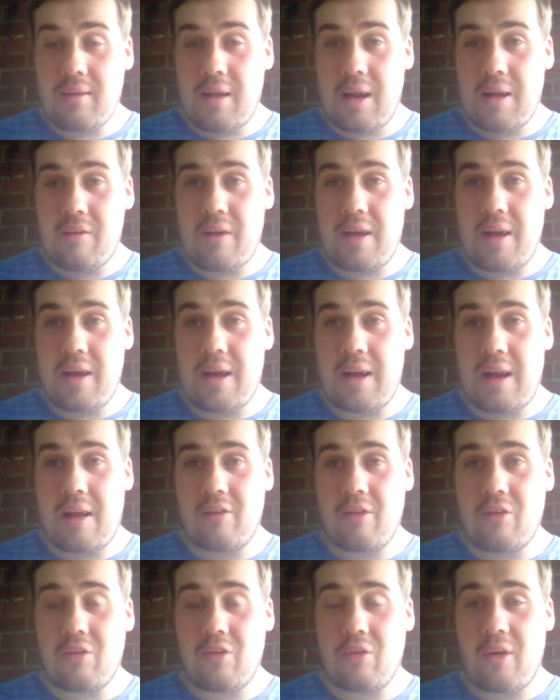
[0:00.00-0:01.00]
so
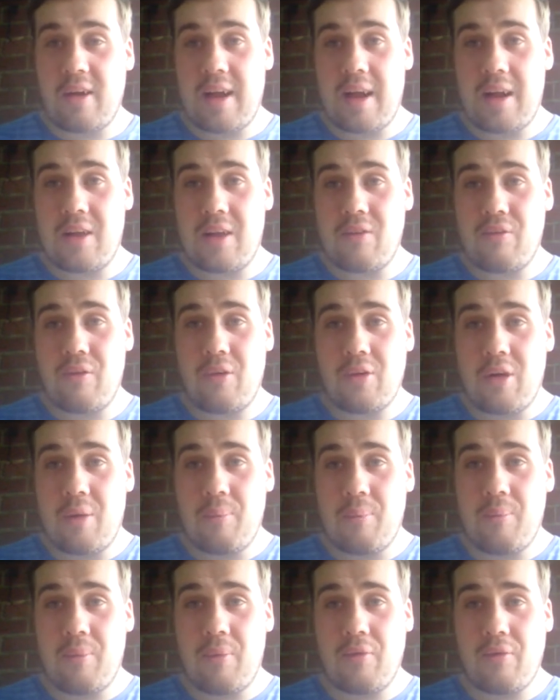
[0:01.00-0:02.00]
let's just try and get this one
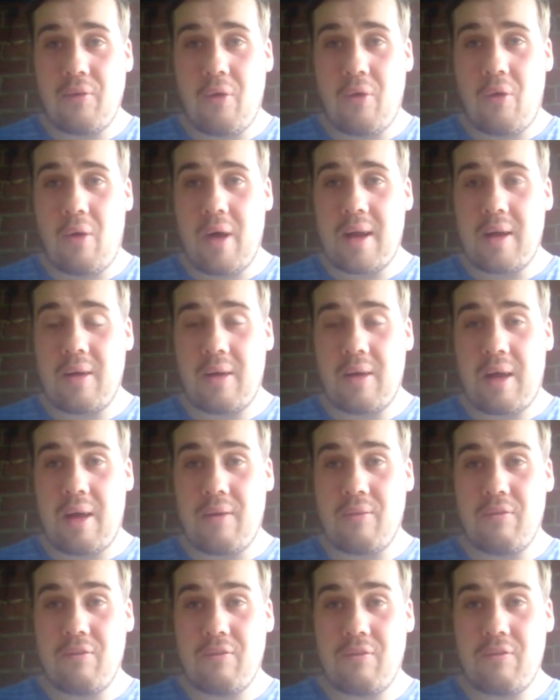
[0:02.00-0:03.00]
done before I end up
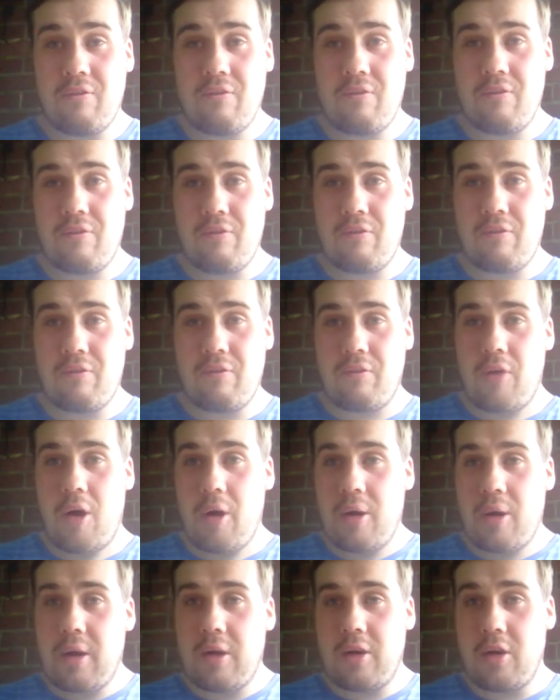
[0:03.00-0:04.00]
getting
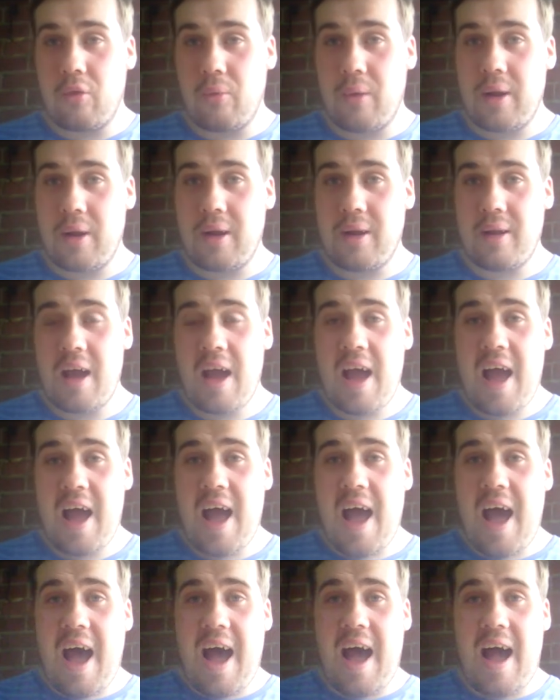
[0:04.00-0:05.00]
thrown into the wind.
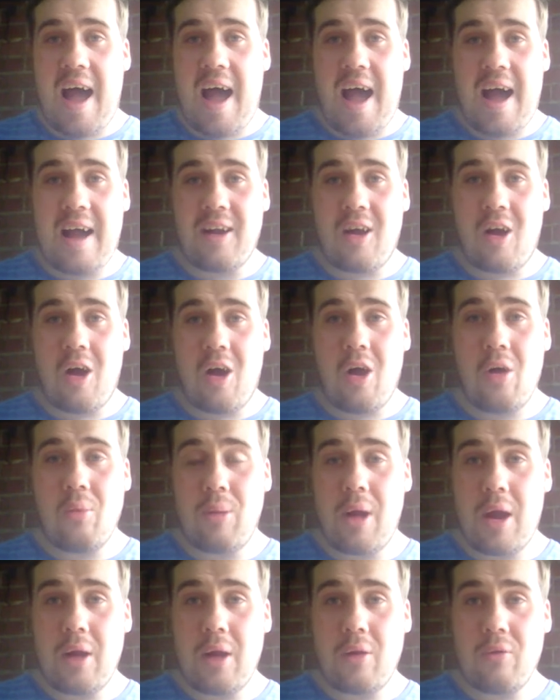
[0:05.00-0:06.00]
And I
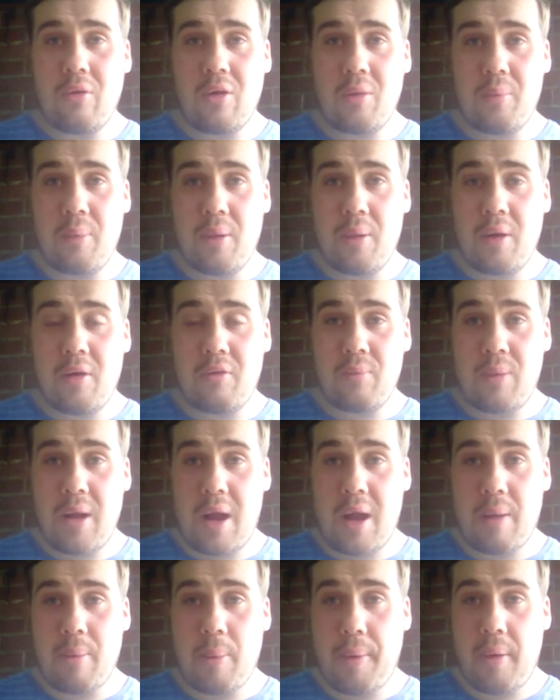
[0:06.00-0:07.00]
played with a bit of
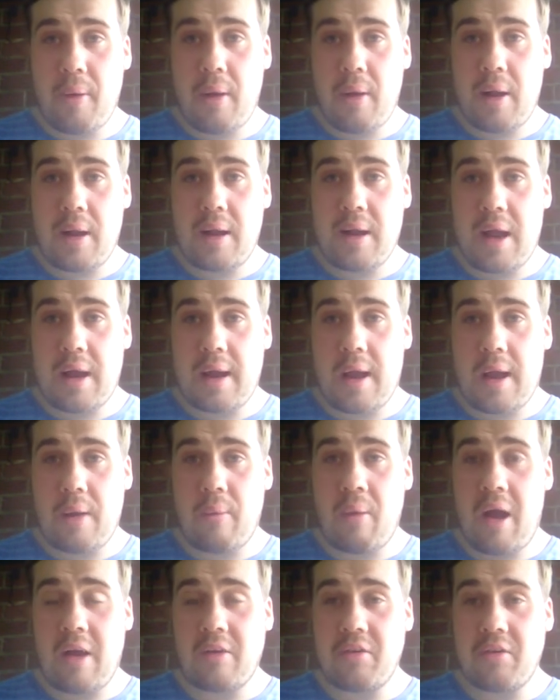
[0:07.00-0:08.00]
Playmobil and
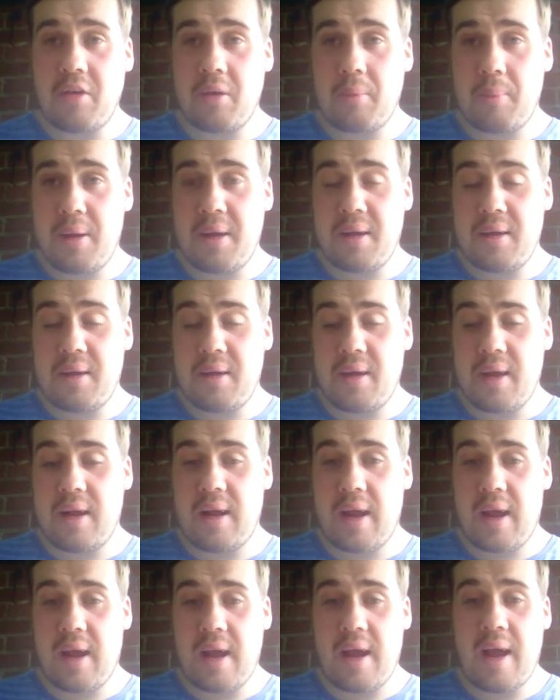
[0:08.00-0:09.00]
Lego, hashtag big
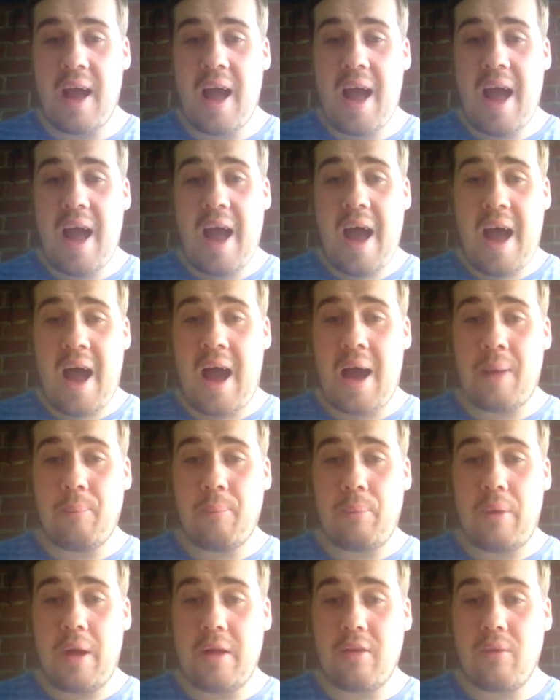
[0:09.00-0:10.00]
kid here,
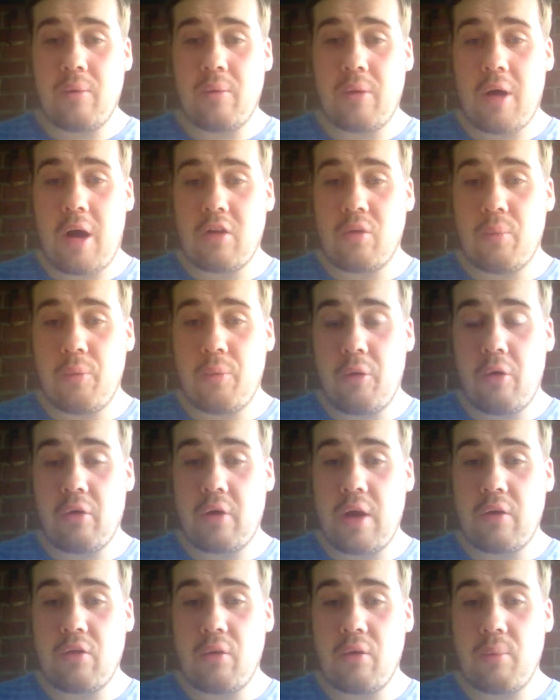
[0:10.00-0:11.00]
and played some casual
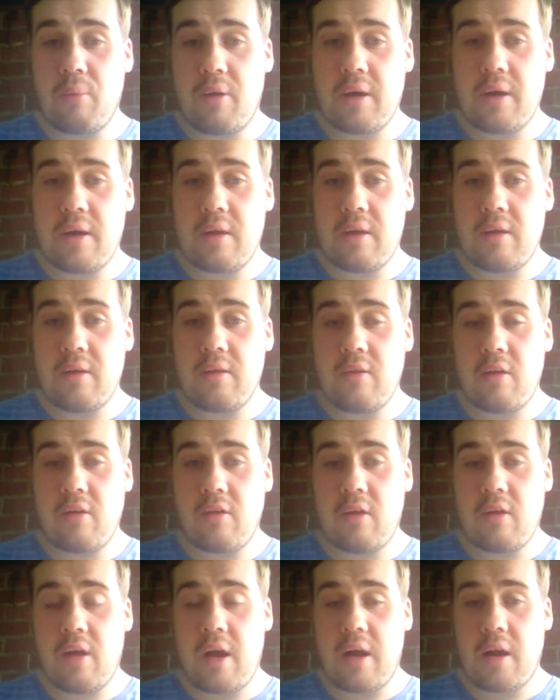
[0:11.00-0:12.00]
board games with my
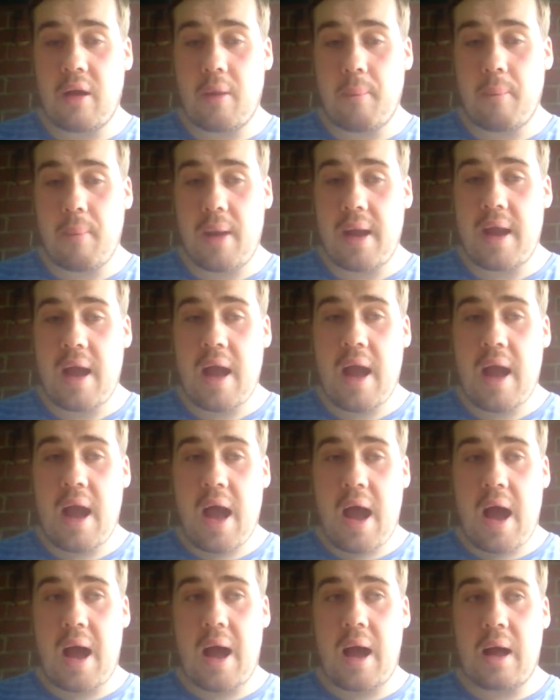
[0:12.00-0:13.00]
sister and her mate,
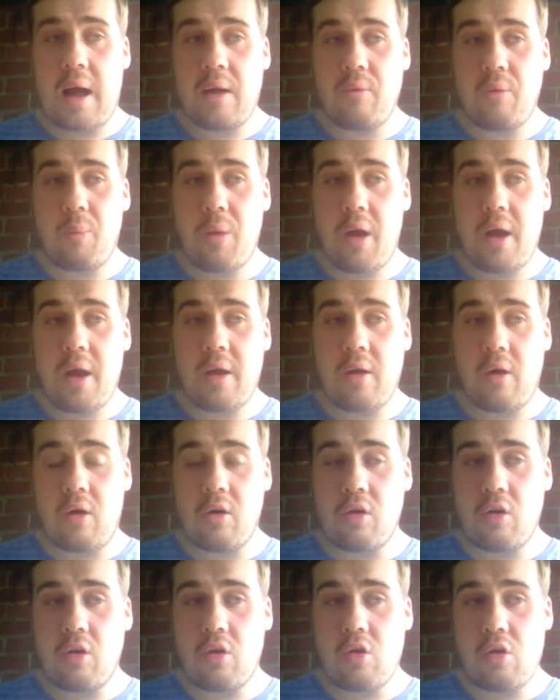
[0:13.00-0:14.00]
and we played
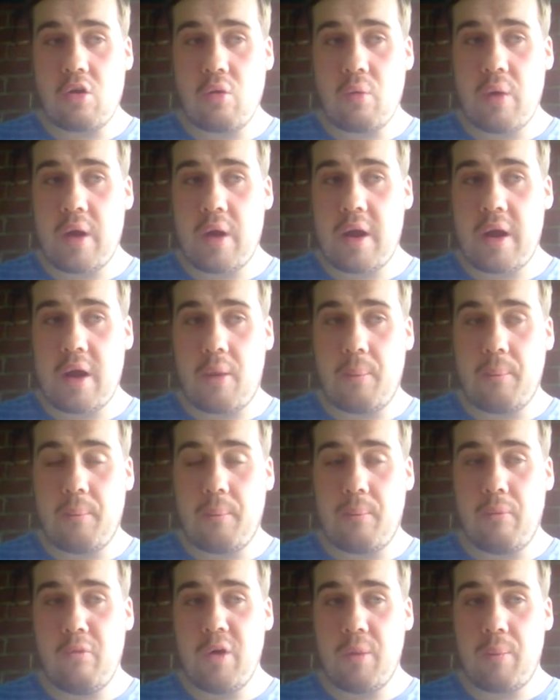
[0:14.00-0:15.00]
on the Wii
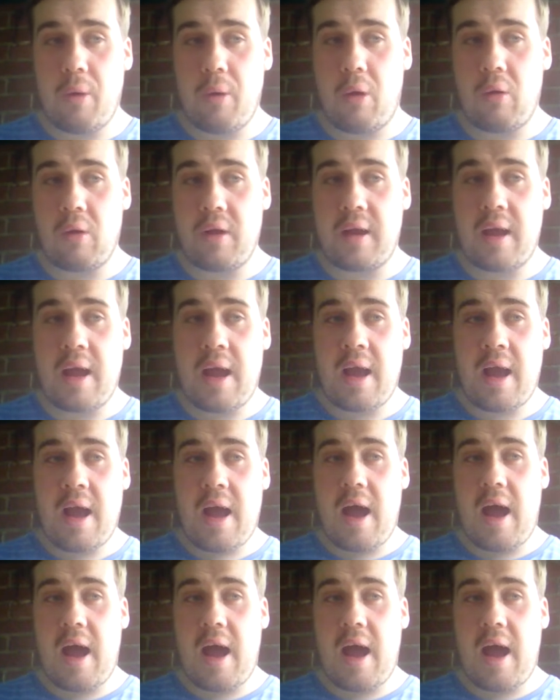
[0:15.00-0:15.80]
on Wii bowling,